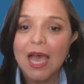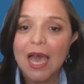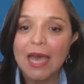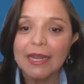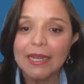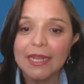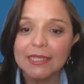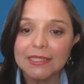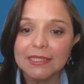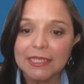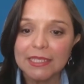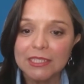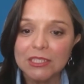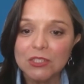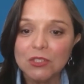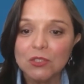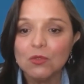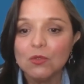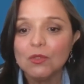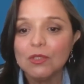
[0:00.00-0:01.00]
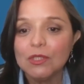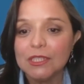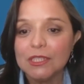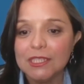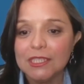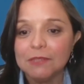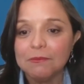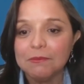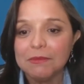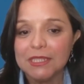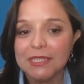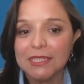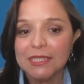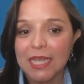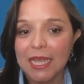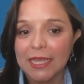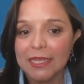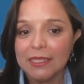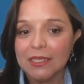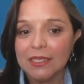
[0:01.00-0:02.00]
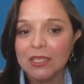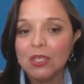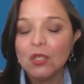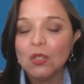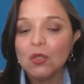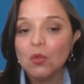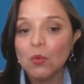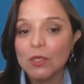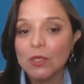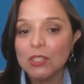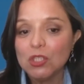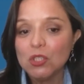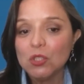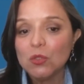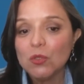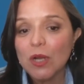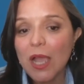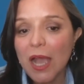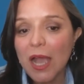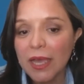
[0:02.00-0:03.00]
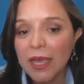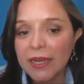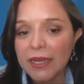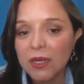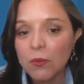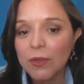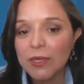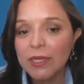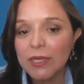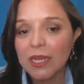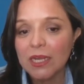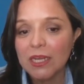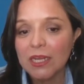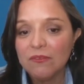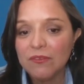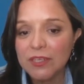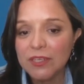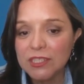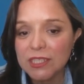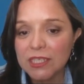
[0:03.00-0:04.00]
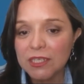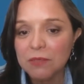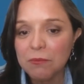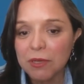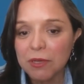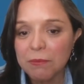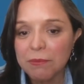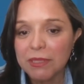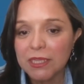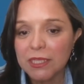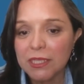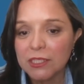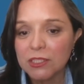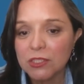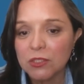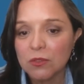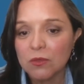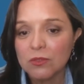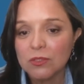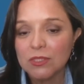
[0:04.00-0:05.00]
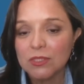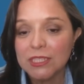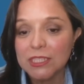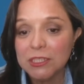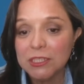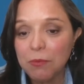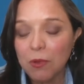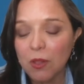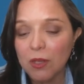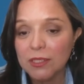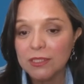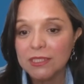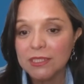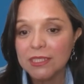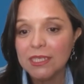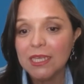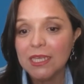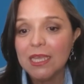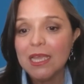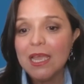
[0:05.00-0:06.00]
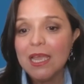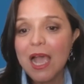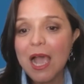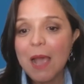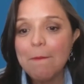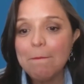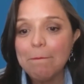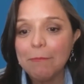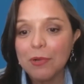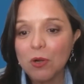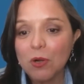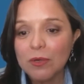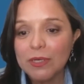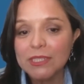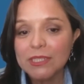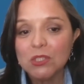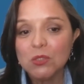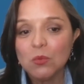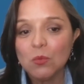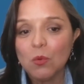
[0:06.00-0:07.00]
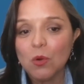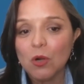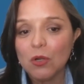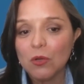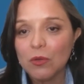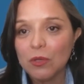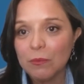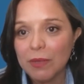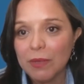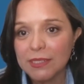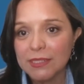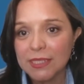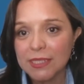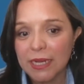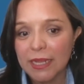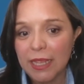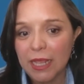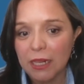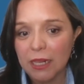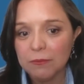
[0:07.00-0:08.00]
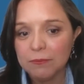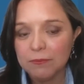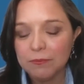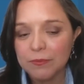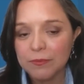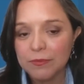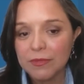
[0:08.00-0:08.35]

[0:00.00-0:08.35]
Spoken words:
and attention to system design to ensure adequate and efficient implementation of this policy and progress toward universal health,